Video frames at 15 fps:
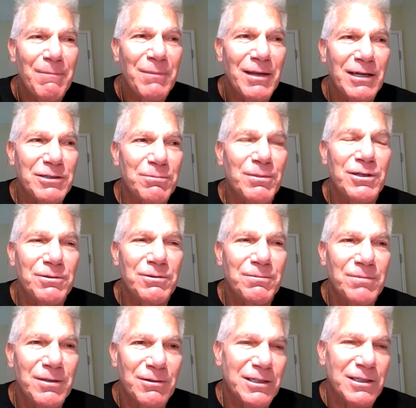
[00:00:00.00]

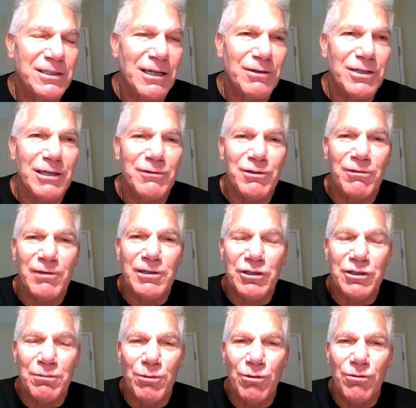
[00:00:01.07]
it sounds like it was a really
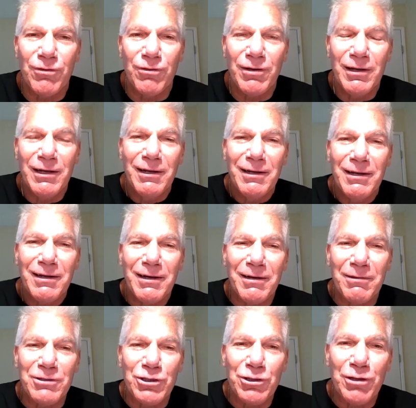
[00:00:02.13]
smooth
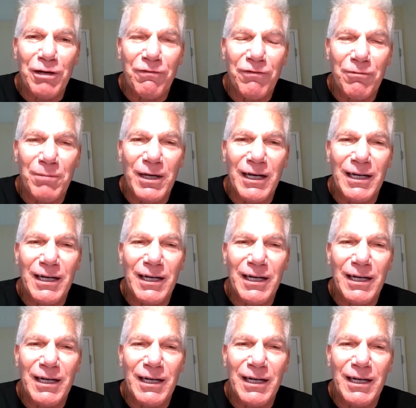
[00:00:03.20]
journey for me.